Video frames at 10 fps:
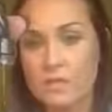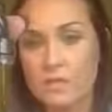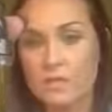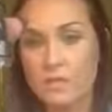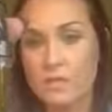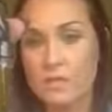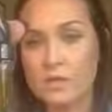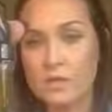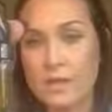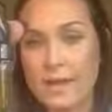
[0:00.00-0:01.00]
You want to
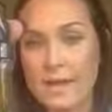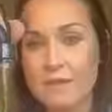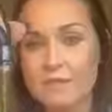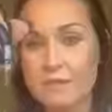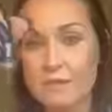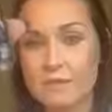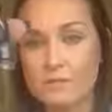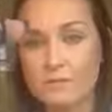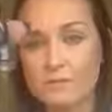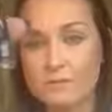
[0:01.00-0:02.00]
go to half.
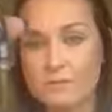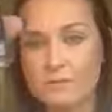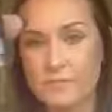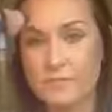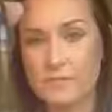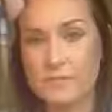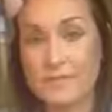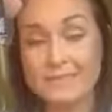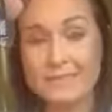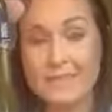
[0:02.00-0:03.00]

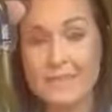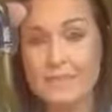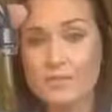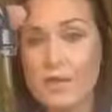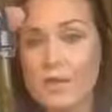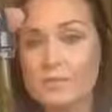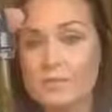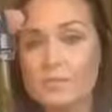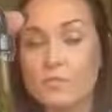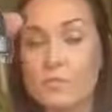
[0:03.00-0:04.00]
That's 10
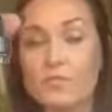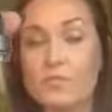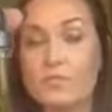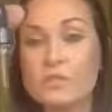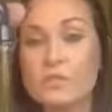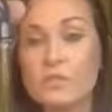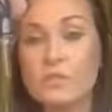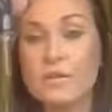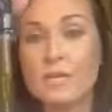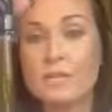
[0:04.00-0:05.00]
drops. When you first start
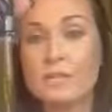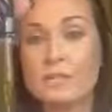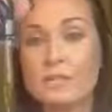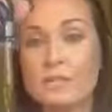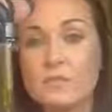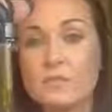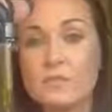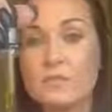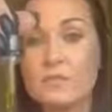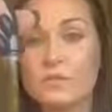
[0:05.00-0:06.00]
out, you want to
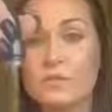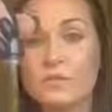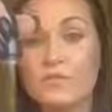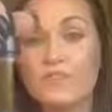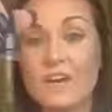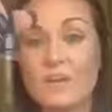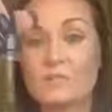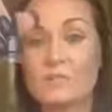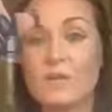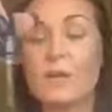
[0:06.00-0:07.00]
do
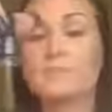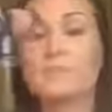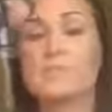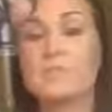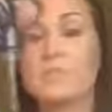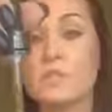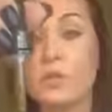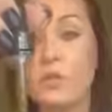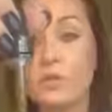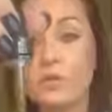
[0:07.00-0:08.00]
five drops, which is a
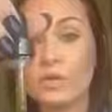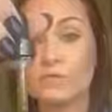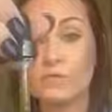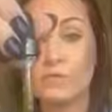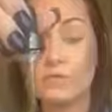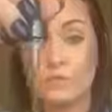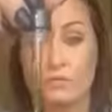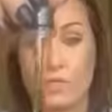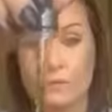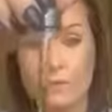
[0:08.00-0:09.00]
quarter of the full
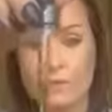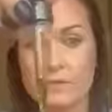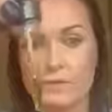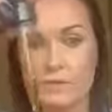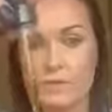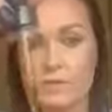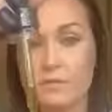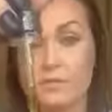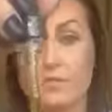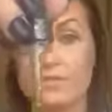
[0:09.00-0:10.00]
dropper. Can
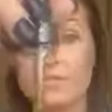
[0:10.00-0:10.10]
you guys